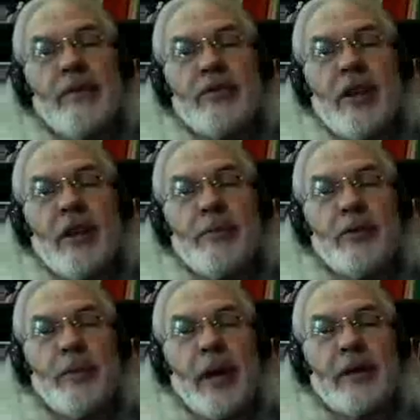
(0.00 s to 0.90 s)
Visionary
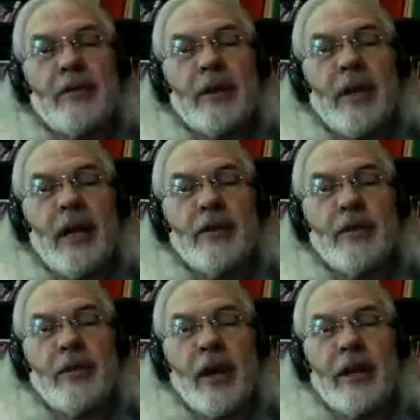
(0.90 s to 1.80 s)
Perspectives and Calendar
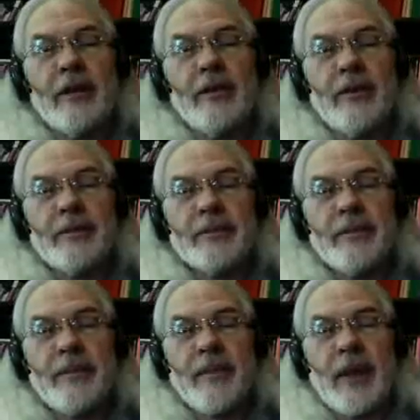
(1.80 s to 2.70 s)
Studies.
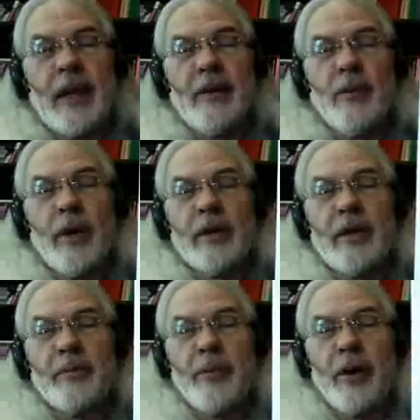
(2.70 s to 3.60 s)
And what
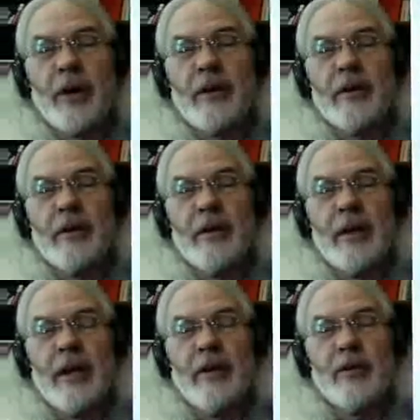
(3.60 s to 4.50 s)
this book
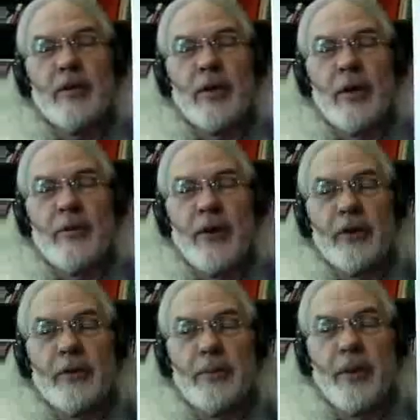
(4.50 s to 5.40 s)
did, this was sort of the
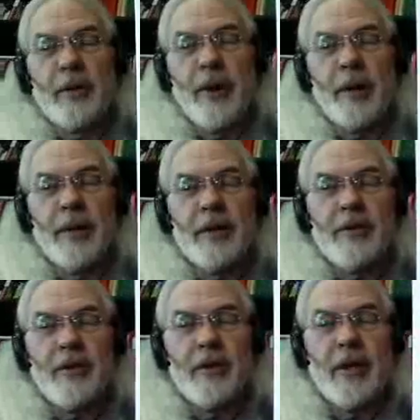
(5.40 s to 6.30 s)
first book
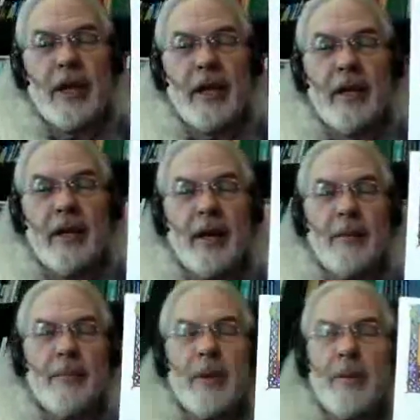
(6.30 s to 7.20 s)
published
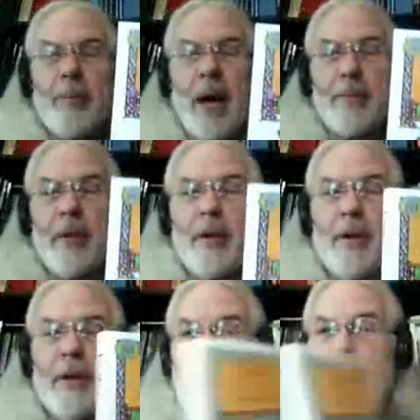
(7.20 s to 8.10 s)
in
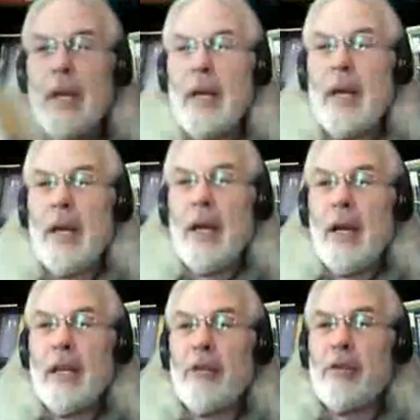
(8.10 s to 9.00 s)
popular
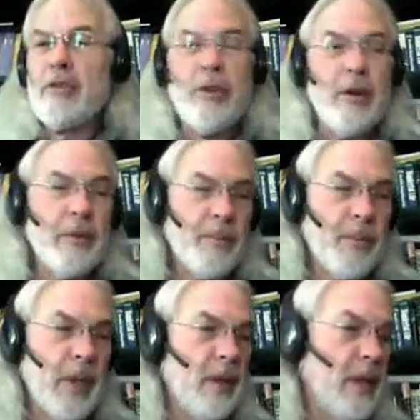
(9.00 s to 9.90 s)
literature
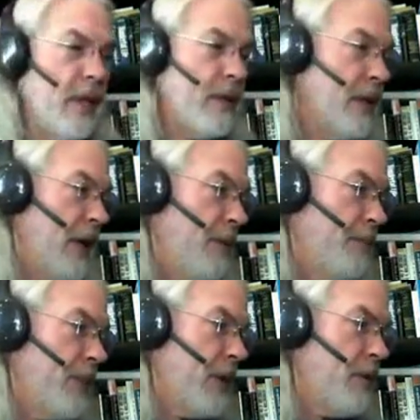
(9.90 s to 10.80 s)

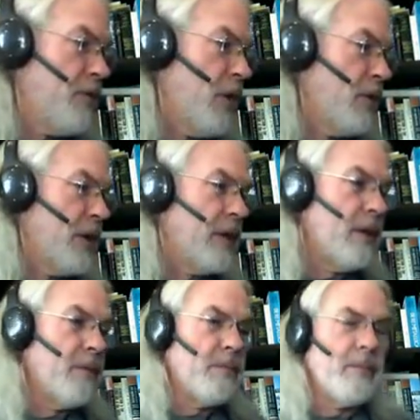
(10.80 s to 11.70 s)
that showed that
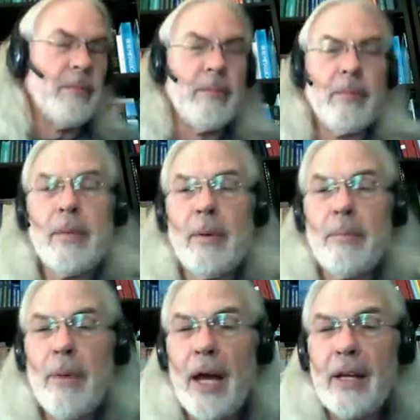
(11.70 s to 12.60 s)
the
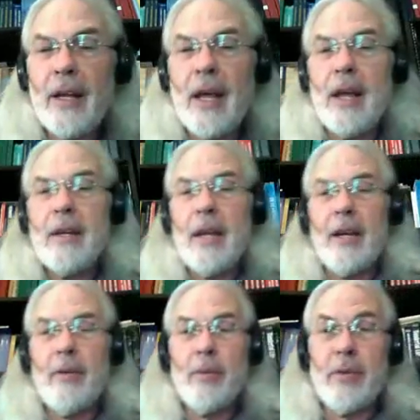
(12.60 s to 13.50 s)
Mayan end
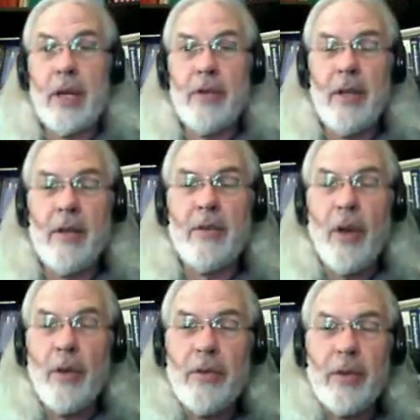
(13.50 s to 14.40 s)
date was actually the
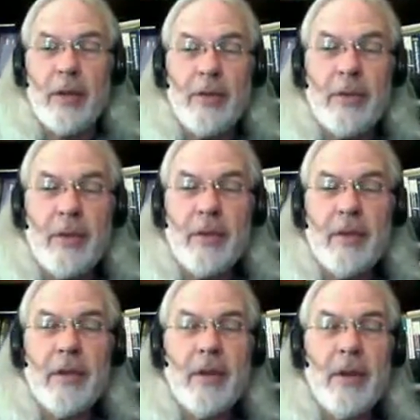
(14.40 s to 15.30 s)
solstice